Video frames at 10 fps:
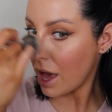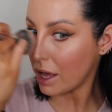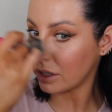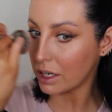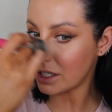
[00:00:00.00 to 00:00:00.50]

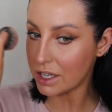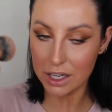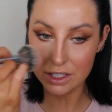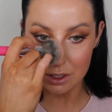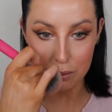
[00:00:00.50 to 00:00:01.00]
And it
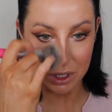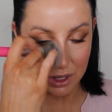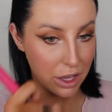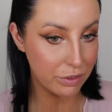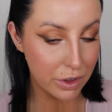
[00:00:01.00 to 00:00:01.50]
tends to be
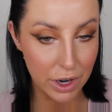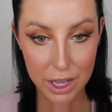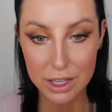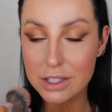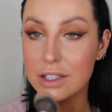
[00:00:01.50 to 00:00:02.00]
that if there
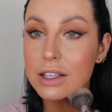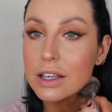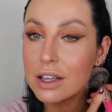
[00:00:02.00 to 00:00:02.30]
is